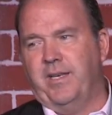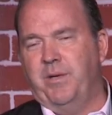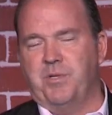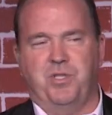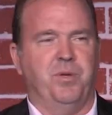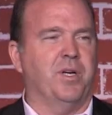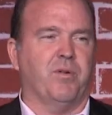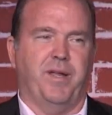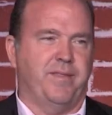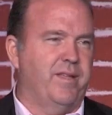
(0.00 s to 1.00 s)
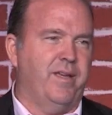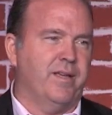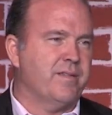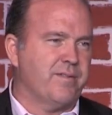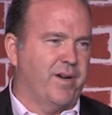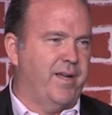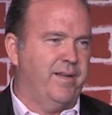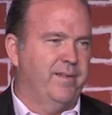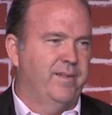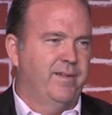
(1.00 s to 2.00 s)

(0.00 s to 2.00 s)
that he was doing great things, right?